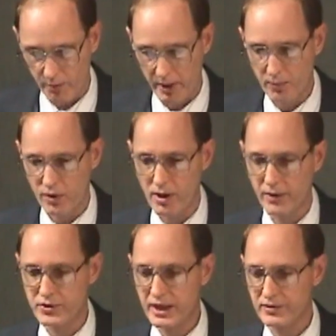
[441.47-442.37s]
Remember,
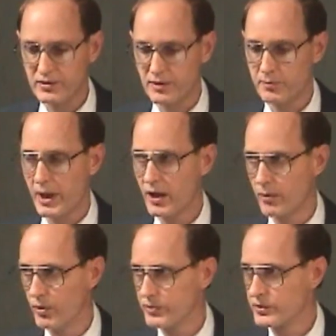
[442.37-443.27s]
all of Jesus'
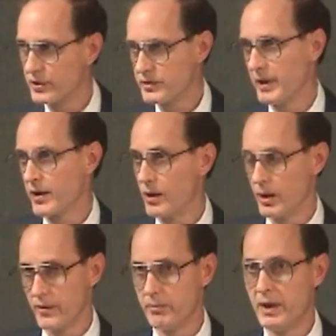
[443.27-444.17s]
parables, just about
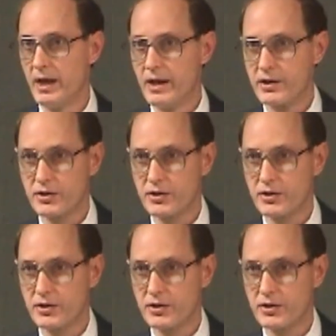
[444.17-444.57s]
all of them,